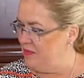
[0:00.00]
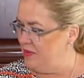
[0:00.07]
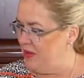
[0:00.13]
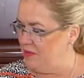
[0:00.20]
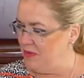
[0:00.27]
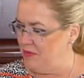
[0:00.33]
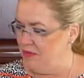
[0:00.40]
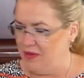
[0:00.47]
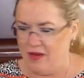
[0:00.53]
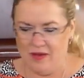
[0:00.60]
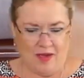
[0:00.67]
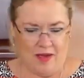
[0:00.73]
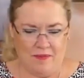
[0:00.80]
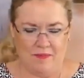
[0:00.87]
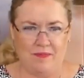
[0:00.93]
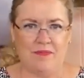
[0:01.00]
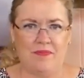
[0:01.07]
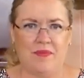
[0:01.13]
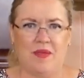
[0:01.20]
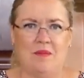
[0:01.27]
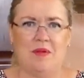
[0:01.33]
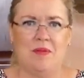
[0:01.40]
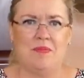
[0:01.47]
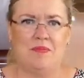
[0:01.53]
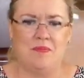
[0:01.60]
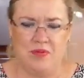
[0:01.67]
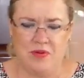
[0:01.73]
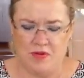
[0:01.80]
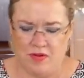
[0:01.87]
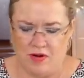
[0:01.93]
blah, blah, blah, yep. I'm gonna
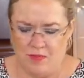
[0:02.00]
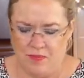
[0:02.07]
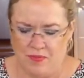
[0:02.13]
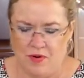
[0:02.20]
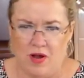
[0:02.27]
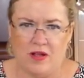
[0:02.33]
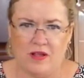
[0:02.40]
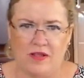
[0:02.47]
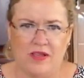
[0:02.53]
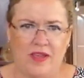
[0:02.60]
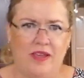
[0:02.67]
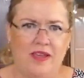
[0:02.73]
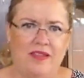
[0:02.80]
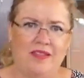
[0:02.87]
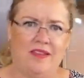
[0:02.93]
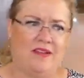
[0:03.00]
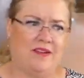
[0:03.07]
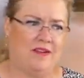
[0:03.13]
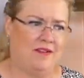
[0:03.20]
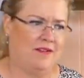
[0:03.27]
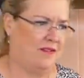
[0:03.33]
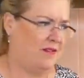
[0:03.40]
put our broccoli in there.